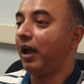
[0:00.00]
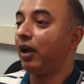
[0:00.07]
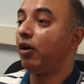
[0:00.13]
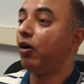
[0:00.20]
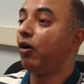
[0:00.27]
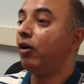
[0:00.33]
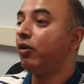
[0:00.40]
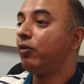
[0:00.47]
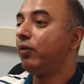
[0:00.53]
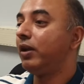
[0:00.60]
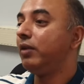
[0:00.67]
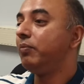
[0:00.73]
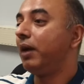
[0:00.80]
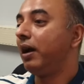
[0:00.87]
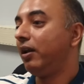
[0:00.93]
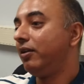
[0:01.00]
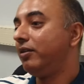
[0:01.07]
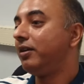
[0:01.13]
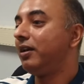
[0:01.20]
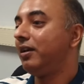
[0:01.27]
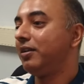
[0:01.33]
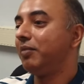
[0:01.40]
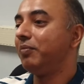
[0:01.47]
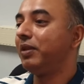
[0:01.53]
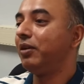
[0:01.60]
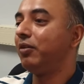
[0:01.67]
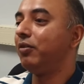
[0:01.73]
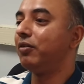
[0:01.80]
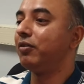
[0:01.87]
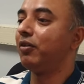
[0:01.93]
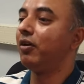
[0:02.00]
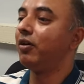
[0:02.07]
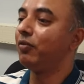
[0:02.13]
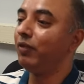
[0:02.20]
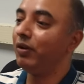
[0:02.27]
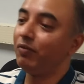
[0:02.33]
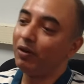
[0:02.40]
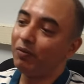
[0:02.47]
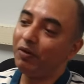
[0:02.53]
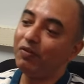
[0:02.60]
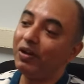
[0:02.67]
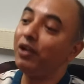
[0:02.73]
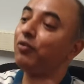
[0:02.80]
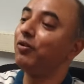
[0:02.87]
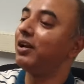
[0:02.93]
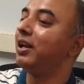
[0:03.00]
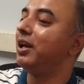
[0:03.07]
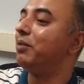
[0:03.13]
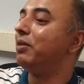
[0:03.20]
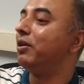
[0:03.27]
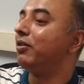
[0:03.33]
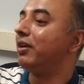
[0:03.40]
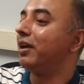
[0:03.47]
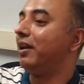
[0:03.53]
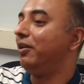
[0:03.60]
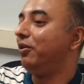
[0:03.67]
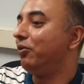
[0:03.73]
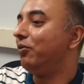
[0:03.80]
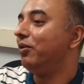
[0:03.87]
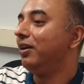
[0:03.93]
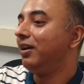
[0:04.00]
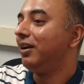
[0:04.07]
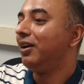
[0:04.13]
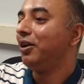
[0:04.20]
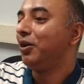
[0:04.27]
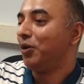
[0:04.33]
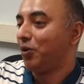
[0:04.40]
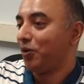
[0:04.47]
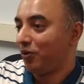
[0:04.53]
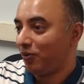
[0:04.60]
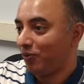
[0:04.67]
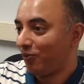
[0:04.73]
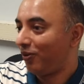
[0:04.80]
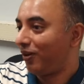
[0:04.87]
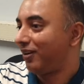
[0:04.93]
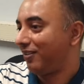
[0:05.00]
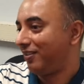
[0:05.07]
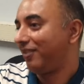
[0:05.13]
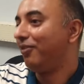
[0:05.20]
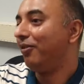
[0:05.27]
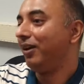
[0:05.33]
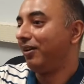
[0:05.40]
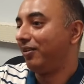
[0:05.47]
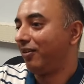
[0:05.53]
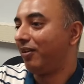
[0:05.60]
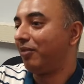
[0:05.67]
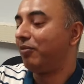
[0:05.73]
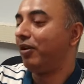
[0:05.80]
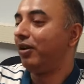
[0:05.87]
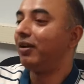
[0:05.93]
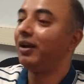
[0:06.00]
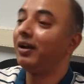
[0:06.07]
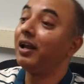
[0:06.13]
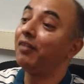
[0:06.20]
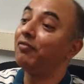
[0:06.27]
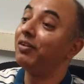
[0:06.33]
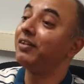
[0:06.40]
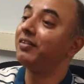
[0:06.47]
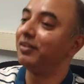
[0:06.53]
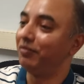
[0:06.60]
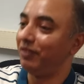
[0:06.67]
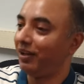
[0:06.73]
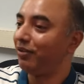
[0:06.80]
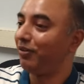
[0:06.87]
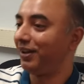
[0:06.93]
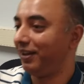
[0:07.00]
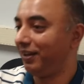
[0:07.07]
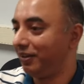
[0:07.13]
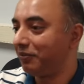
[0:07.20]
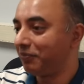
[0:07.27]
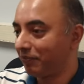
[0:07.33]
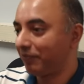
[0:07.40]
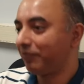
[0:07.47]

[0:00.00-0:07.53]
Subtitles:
And or when biologically something goes wrong, we will be very quickly able to tell you what is going wrong molecularly and fix it very quickly.